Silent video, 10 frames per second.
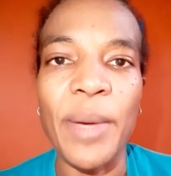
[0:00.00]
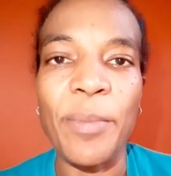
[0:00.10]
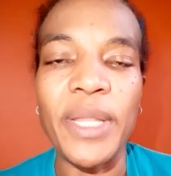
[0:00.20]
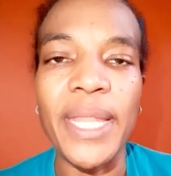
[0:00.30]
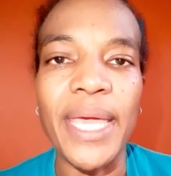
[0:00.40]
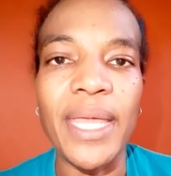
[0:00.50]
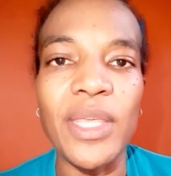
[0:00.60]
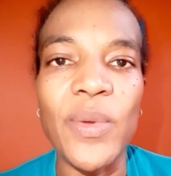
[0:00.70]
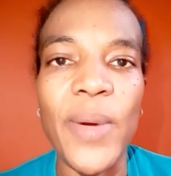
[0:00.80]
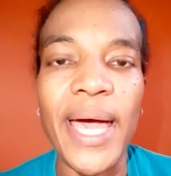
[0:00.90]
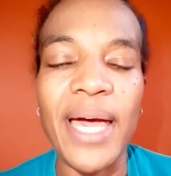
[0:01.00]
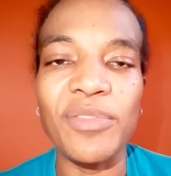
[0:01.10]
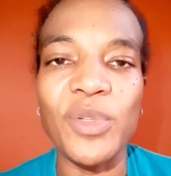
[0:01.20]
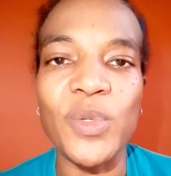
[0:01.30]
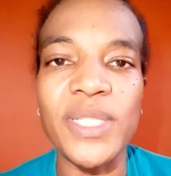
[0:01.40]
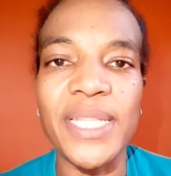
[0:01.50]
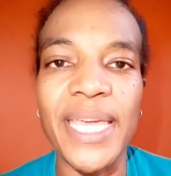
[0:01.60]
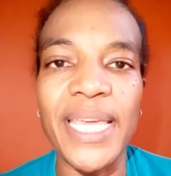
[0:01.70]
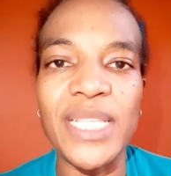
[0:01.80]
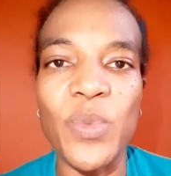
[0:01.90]
But then you have those
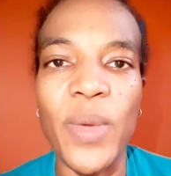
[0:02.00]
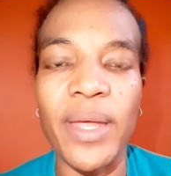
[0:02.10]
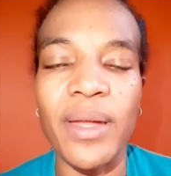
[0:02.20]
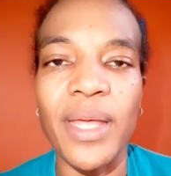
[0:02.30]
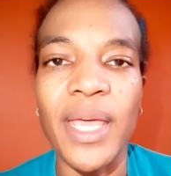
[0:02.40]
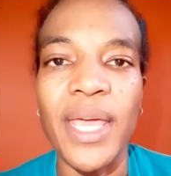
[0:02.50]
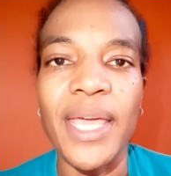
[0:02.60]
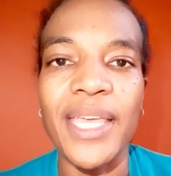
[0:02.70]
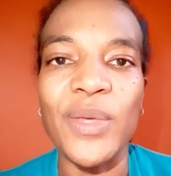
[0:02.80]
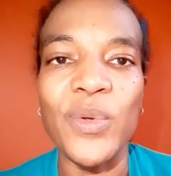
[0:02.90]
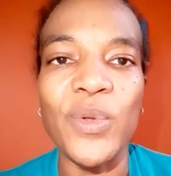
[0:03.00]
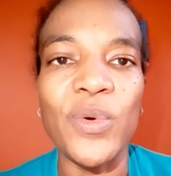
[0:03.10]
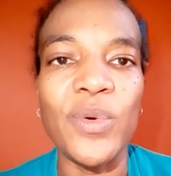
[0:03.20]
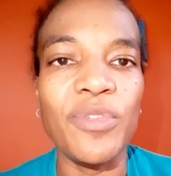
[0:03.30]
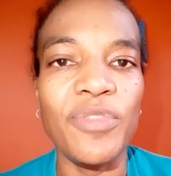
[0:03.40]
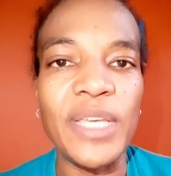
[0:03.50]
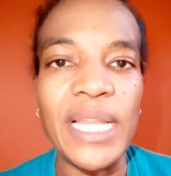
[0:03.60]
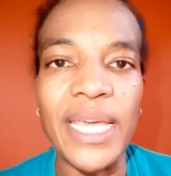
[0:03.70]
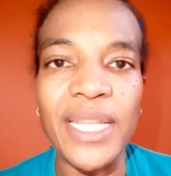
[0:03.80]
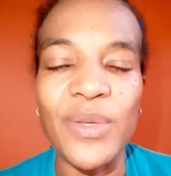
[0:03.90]
days where you don't
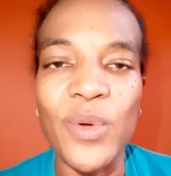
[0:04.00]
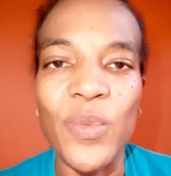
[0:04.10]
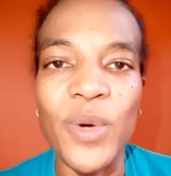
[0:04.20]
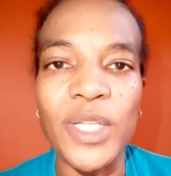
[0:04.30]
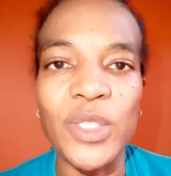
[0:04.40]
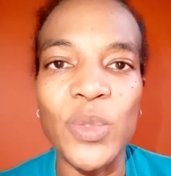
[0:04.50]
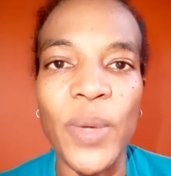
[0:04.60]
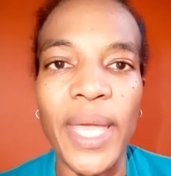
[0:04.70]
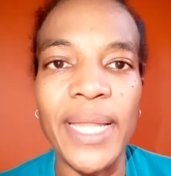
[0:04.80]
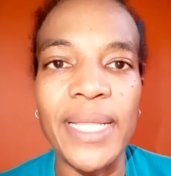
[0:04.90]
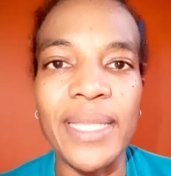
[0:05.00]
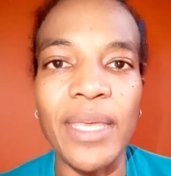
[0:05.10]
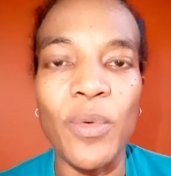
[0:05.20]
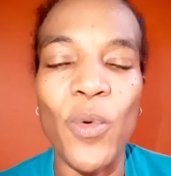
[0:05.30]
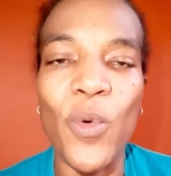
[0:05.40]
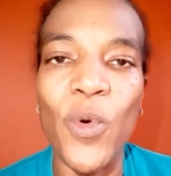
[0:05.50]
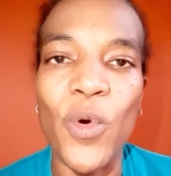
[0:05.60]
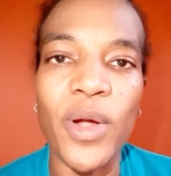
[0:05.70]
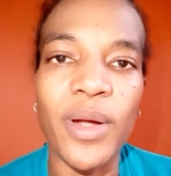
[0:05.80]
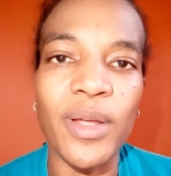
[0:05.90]
feel it, you don't want to do anything,
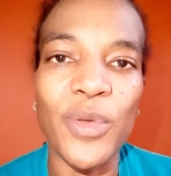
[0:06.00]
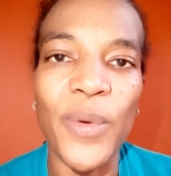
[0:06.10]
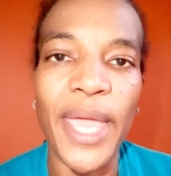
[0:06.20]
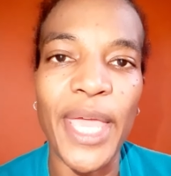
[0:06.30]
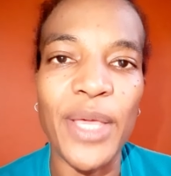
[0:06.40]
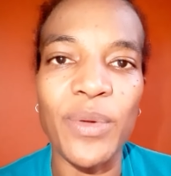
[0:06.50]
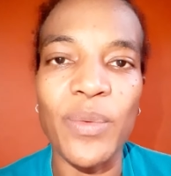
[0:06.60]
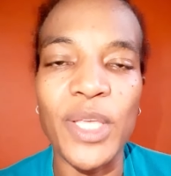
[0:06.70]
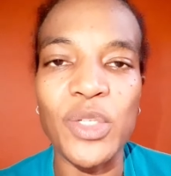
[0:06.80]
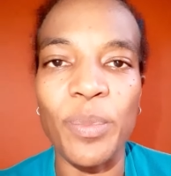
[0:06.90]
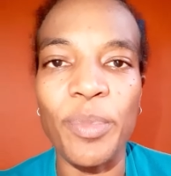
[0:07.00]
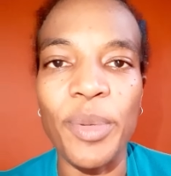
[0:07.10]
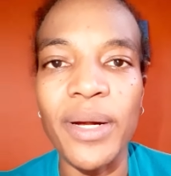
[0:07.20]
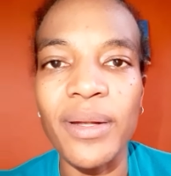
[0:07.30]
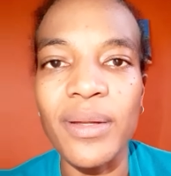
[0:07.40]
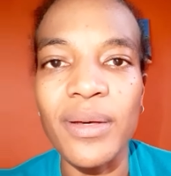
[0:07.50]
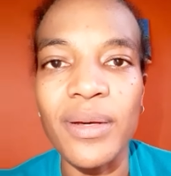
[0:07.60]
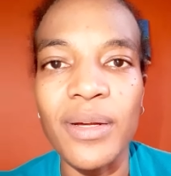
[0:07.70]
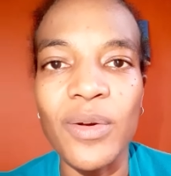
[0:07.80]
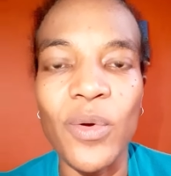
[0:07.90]
or you're angry with your
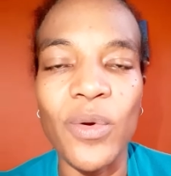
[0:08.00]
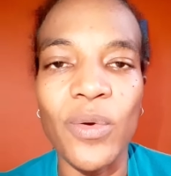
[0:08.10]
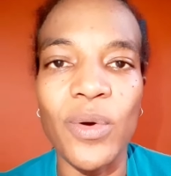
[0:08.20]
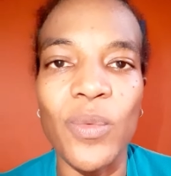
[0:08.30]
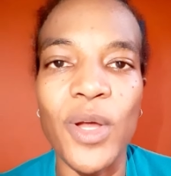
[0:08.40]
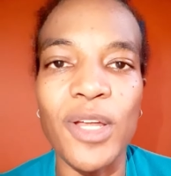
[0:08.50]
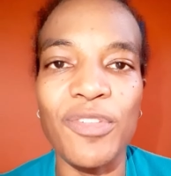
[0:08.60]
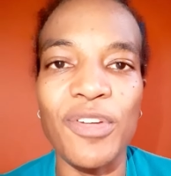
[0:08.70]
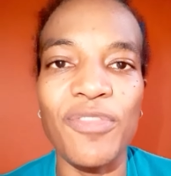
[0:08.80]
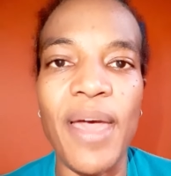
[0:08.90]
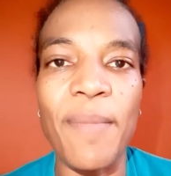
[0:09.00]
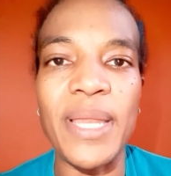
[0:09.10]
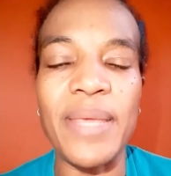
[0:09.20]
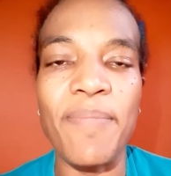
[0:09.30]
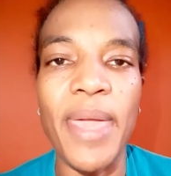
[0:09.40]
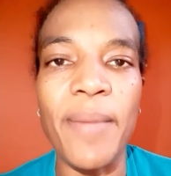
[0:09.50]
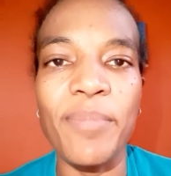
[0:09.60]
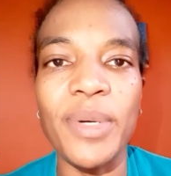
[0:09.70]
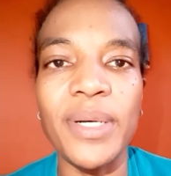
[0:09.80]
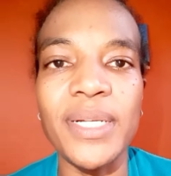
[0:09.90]
partner or, or one of your family
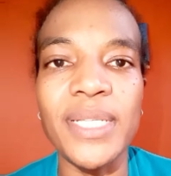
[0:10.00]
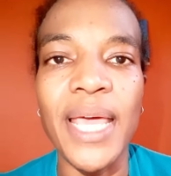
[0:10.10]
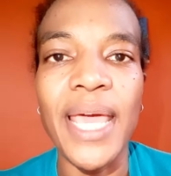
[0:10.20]
members.